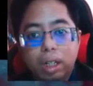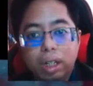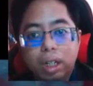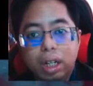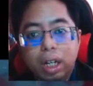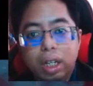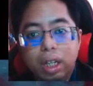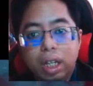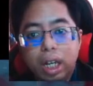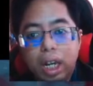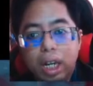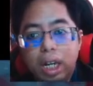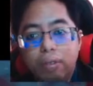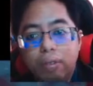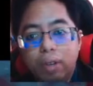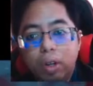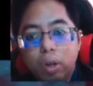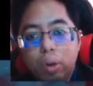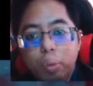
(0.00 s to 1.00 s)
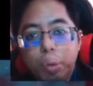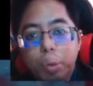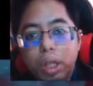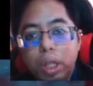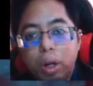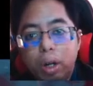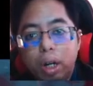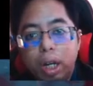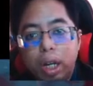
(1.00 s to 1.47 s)
Okay, they can live alone
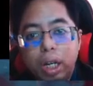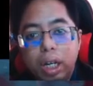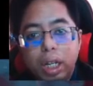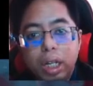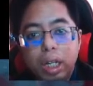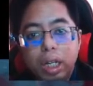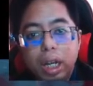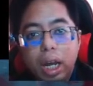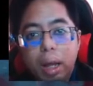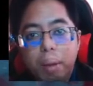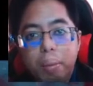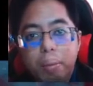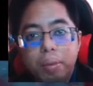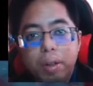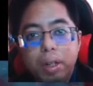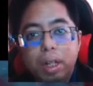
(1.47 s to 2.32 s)
without any help.